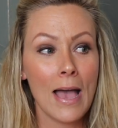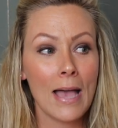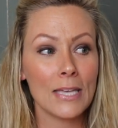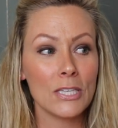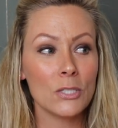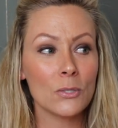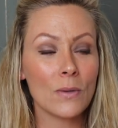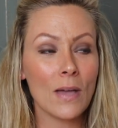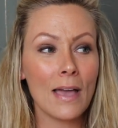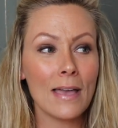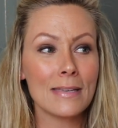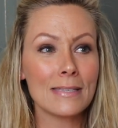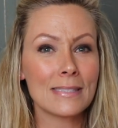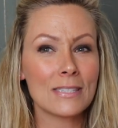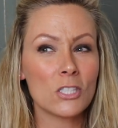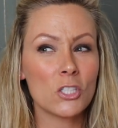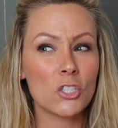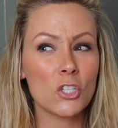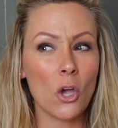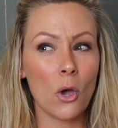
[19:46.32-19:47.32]
You
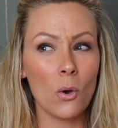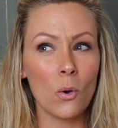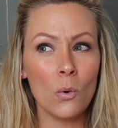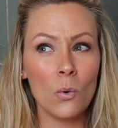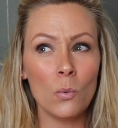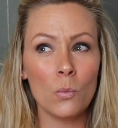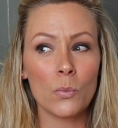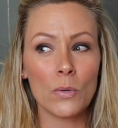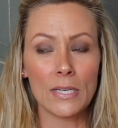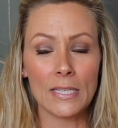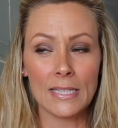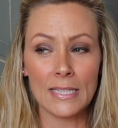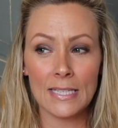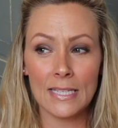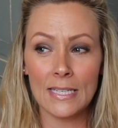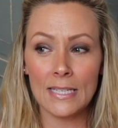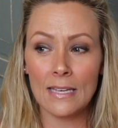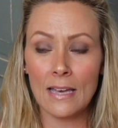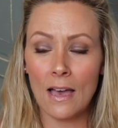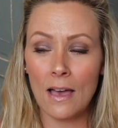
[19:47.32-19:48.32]
guys, Joe
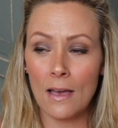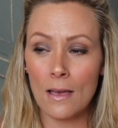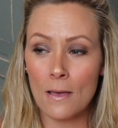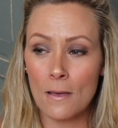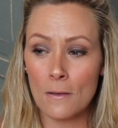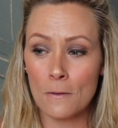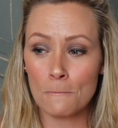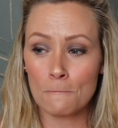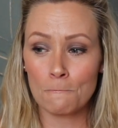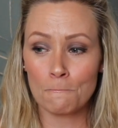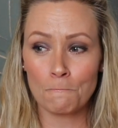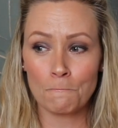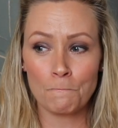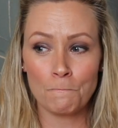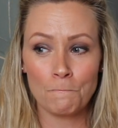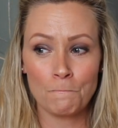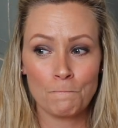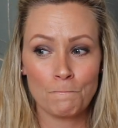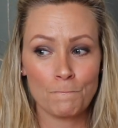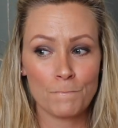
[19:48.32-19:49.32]
really um,
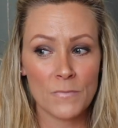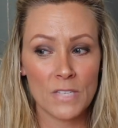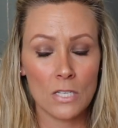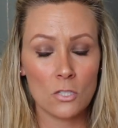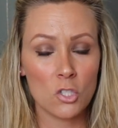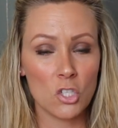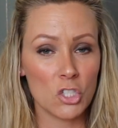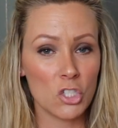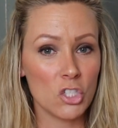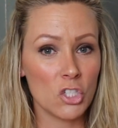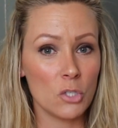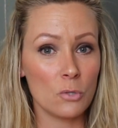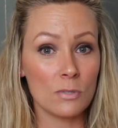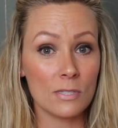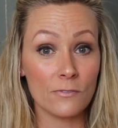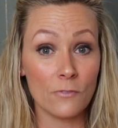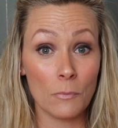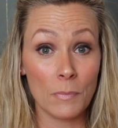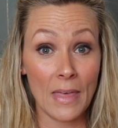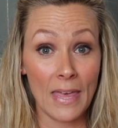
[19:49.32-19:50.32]
just
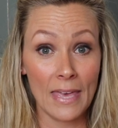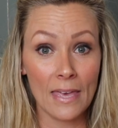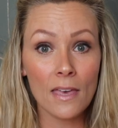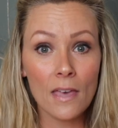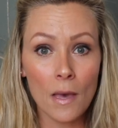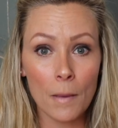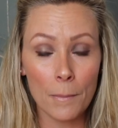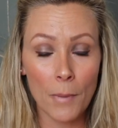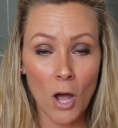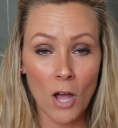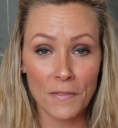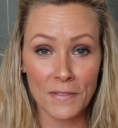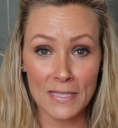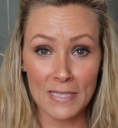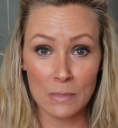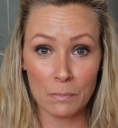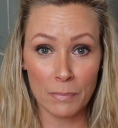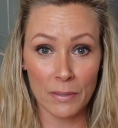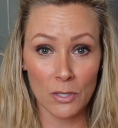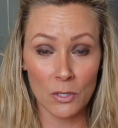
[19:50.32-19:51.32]
shoots from the hip on
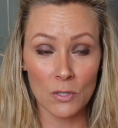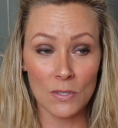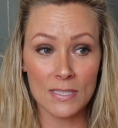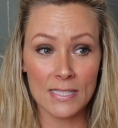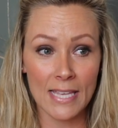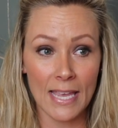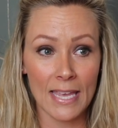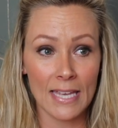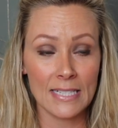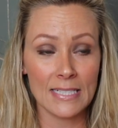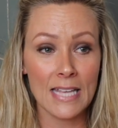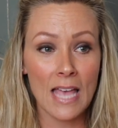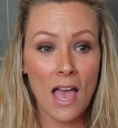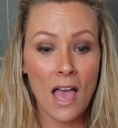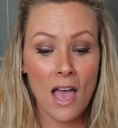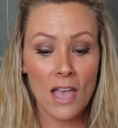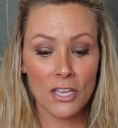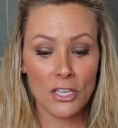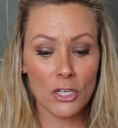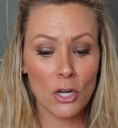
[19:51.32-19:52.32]
these builds. And,
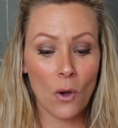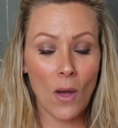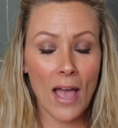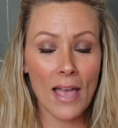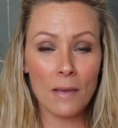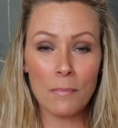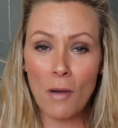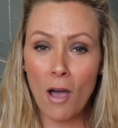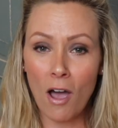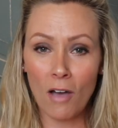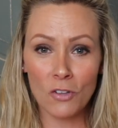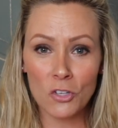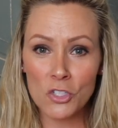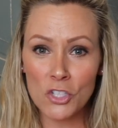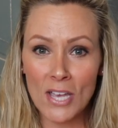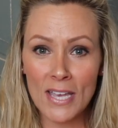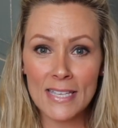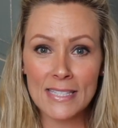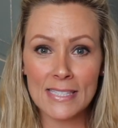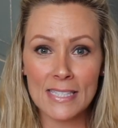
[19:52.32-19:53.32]
you know, I
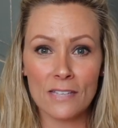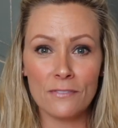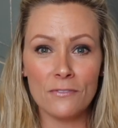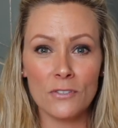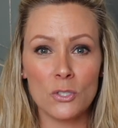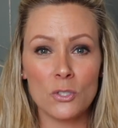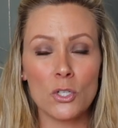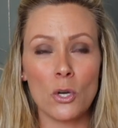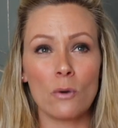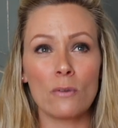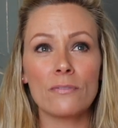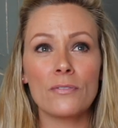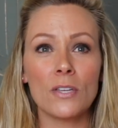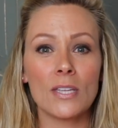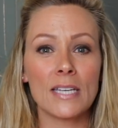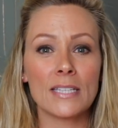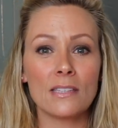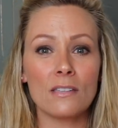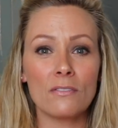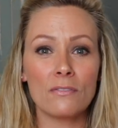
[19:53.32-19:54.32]
apologize if you don't feel
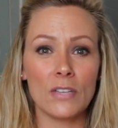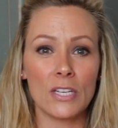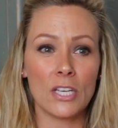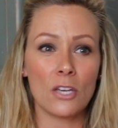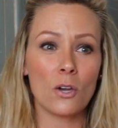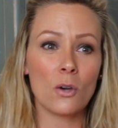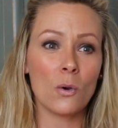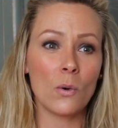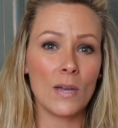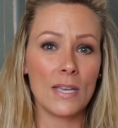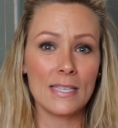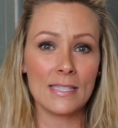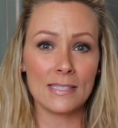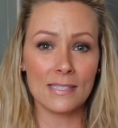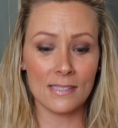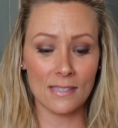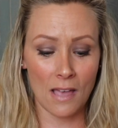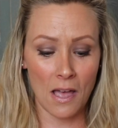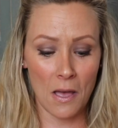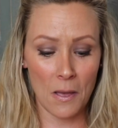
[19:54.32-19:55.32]
like the video
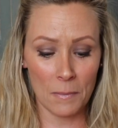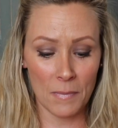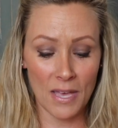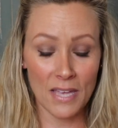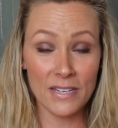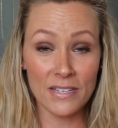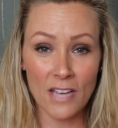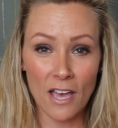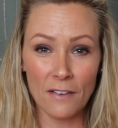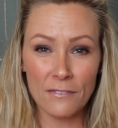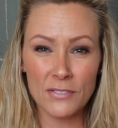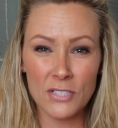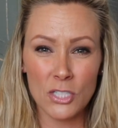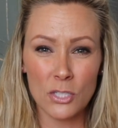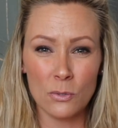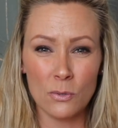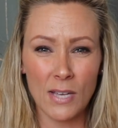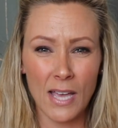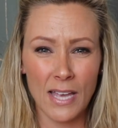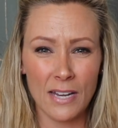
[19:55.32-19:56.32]
is um, enough
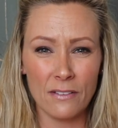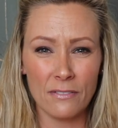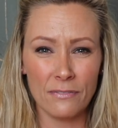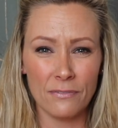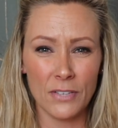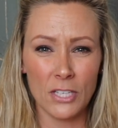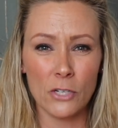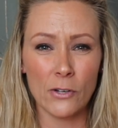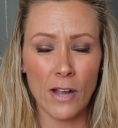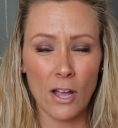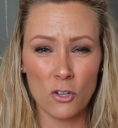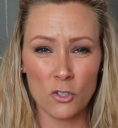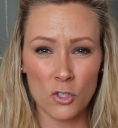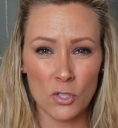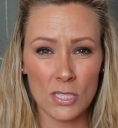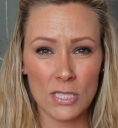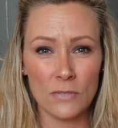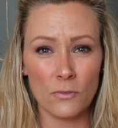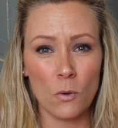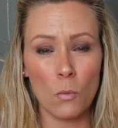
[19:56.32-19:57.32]
to kind of figure out
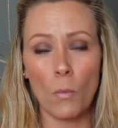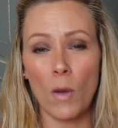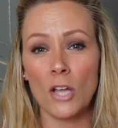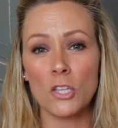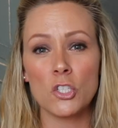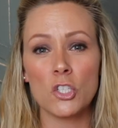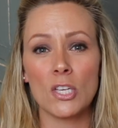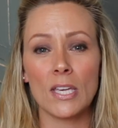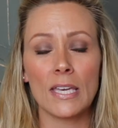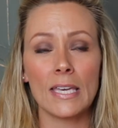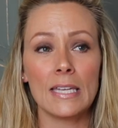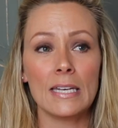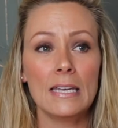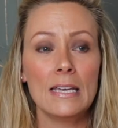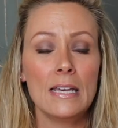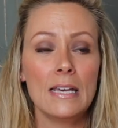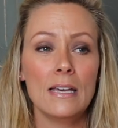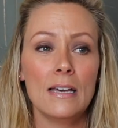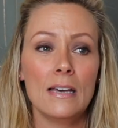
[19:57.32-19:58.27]
just from watching it.